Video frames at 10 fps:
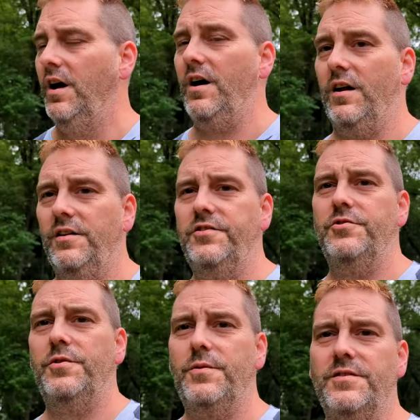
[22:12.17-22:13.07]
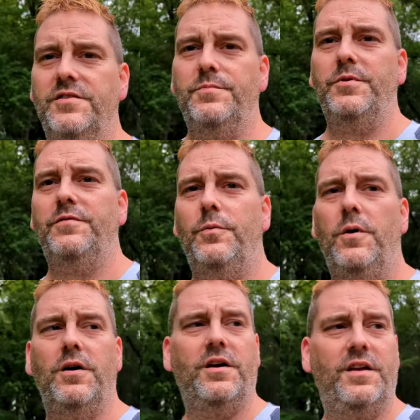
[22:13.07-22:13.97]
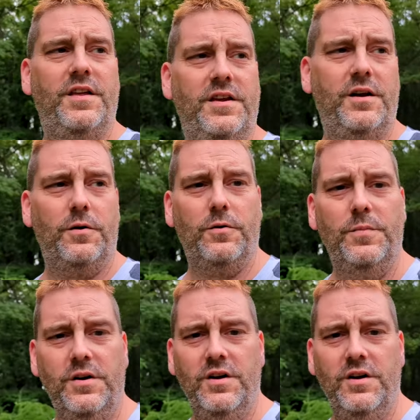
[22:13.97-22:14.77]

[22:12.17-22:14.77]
All right, let's enjoy the rest of this beautiful walk and then get home.